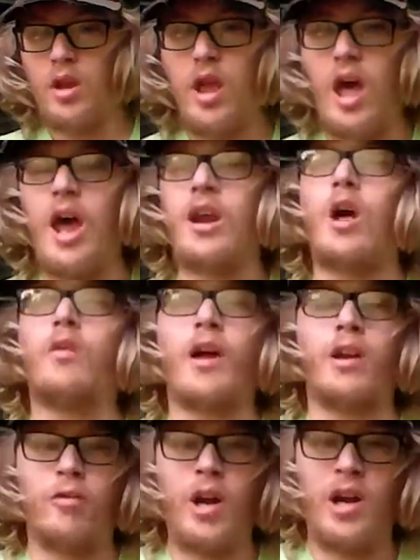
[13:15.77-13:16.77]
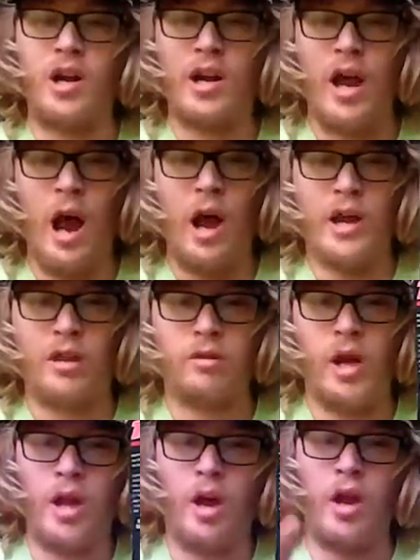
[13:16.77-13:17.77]
electrician guy is
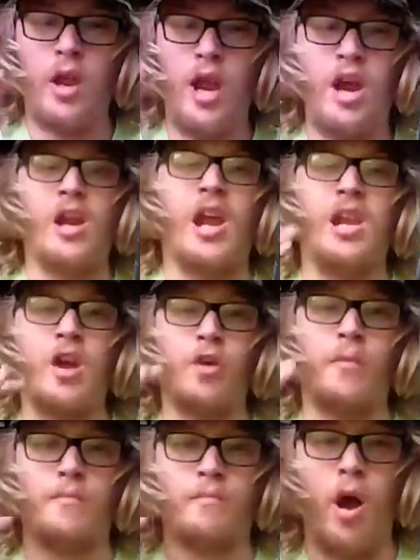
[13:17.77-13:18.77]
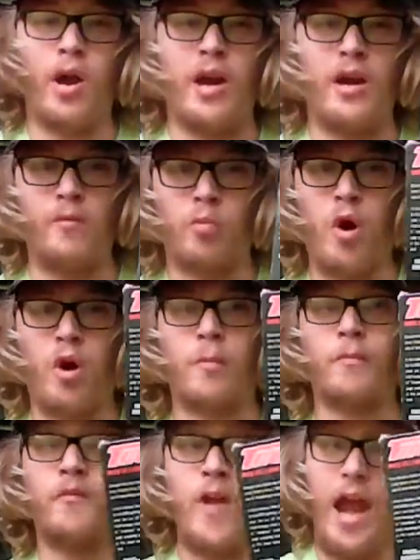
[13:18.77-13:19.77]
like in another bucket,
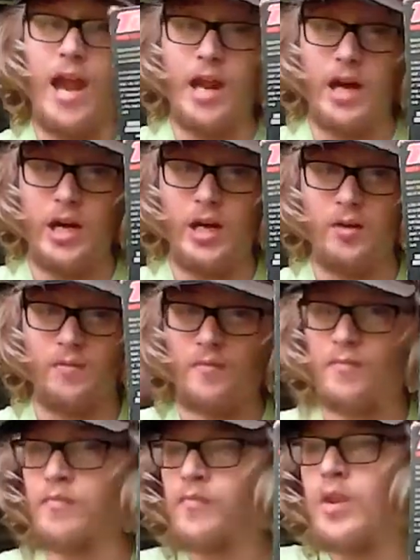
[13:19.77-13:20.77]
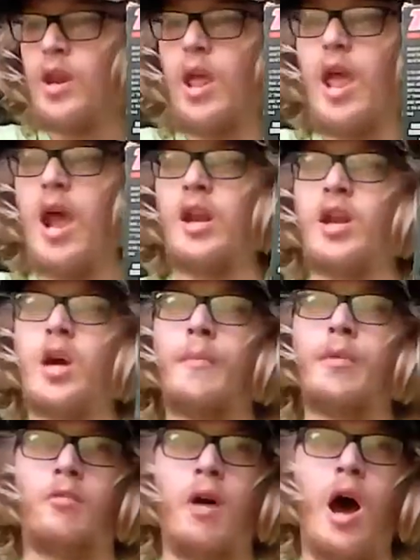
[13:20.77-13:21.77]
van, and it
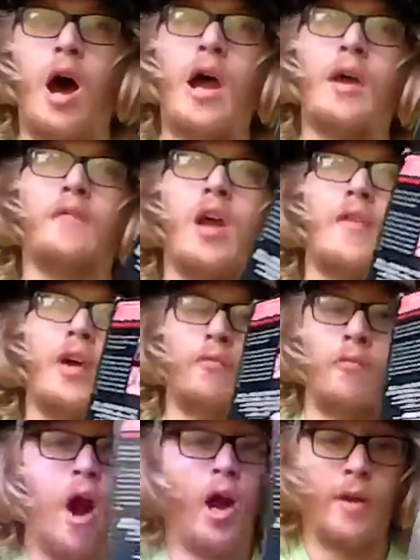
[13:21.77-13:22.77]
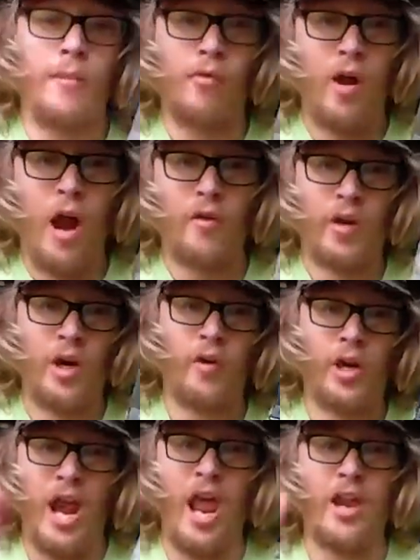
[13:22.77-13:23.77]
comes alive and like rocks him around until
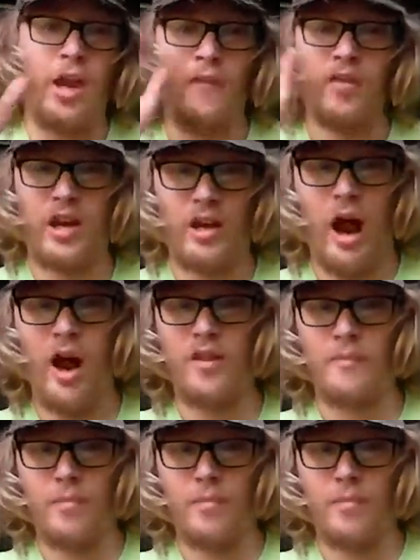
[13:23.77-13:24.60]
he's hanging off the side of the